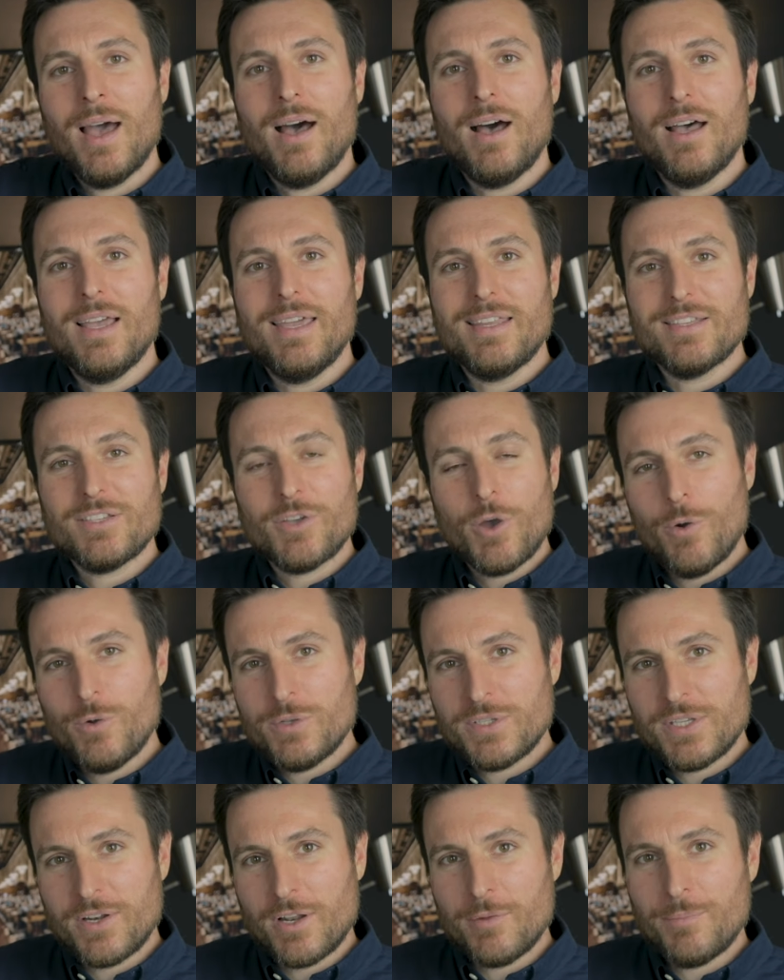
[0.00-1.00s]
Uh, it is
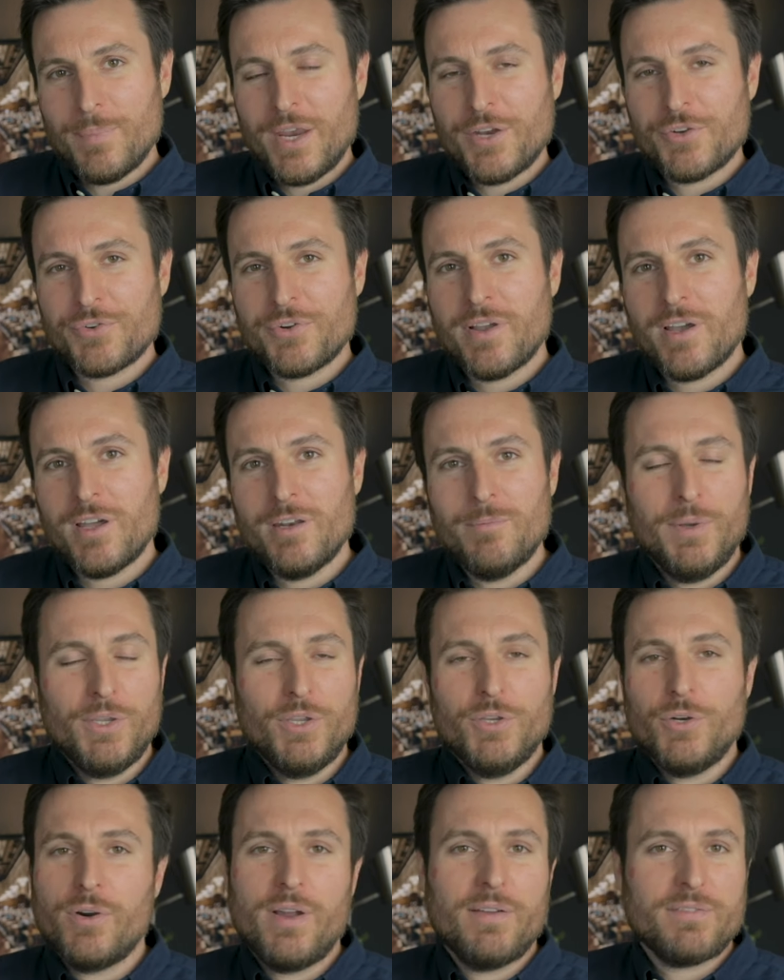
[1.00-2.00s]
hosted on Patreon, but
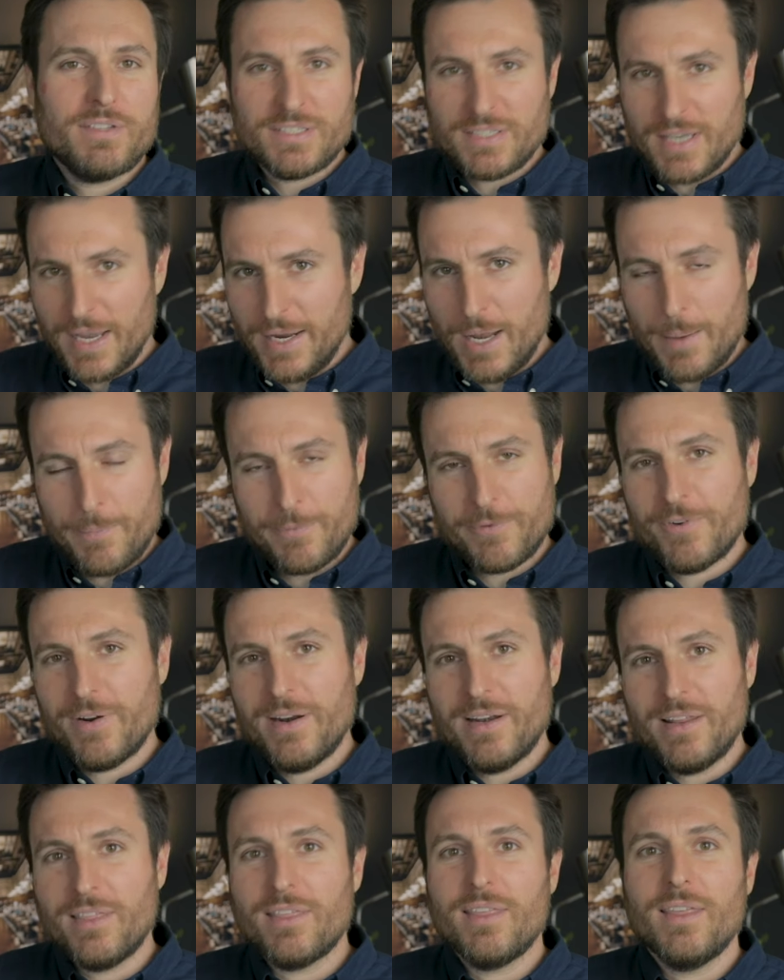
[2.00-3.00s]
you don't have to sign up for
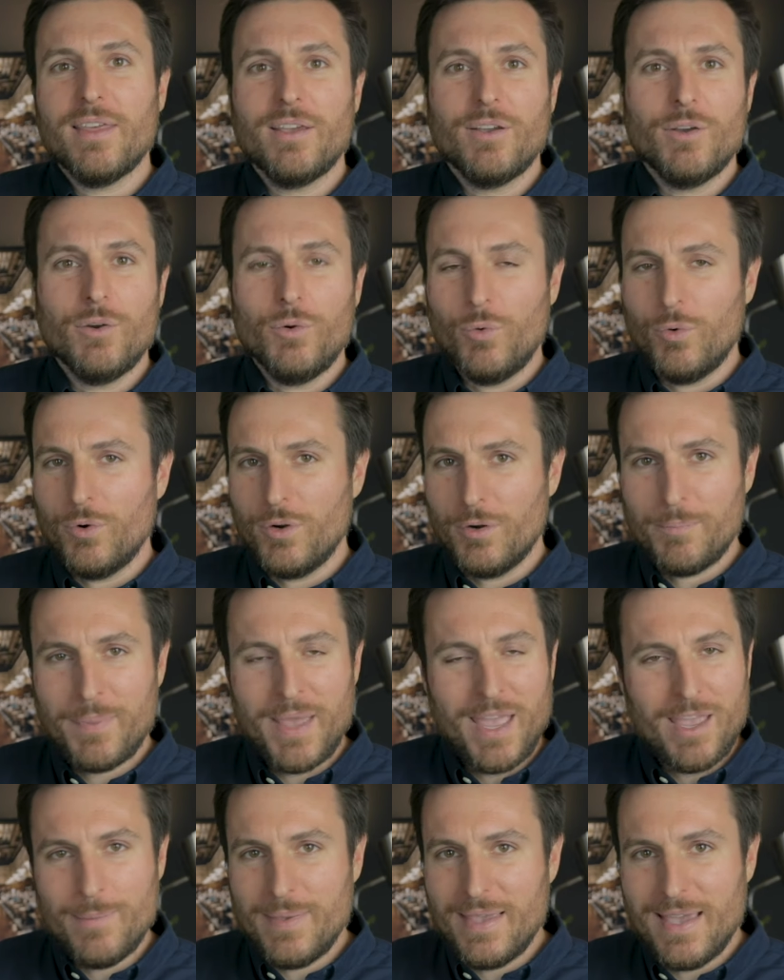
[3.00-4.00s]
anything or
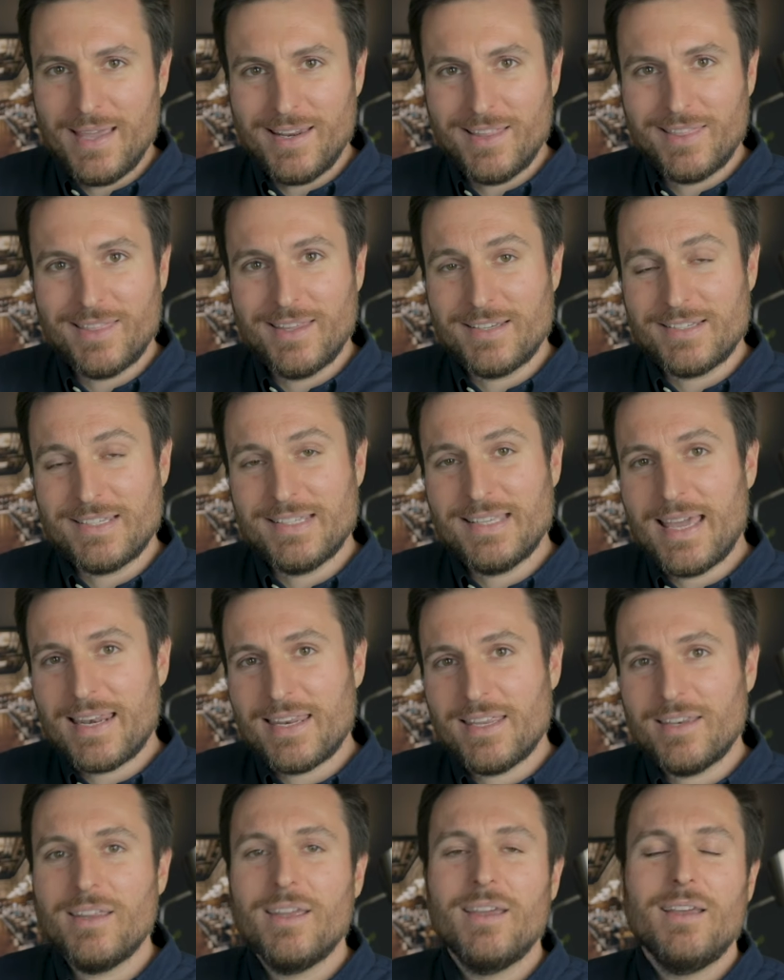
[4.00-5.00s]
pay me anything to
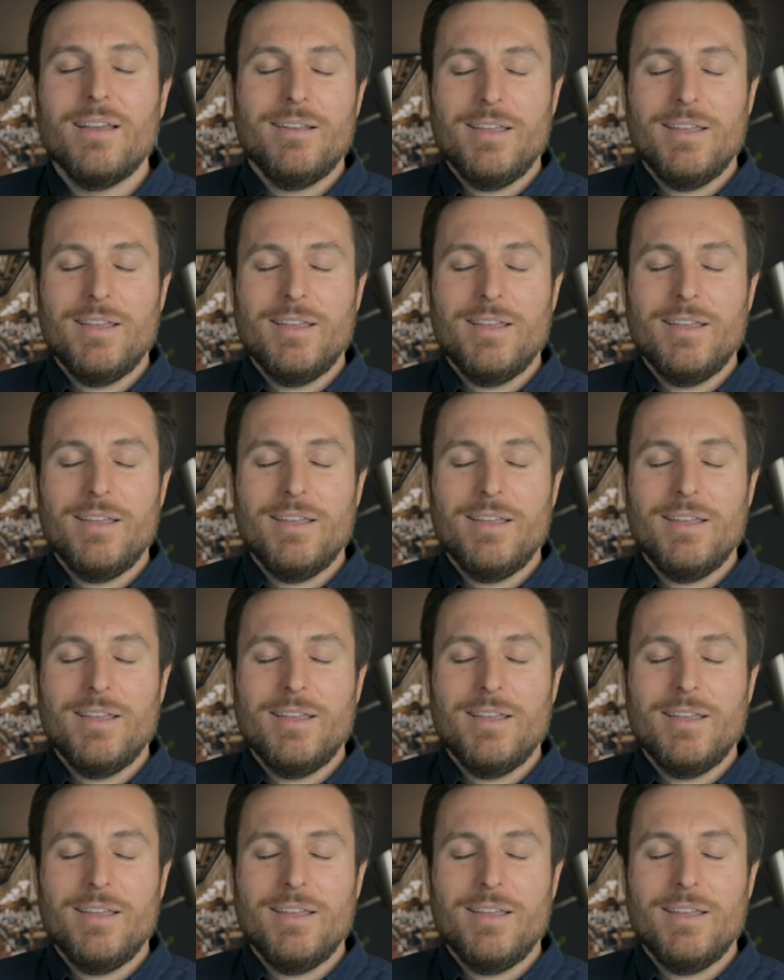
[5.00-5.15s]
get it.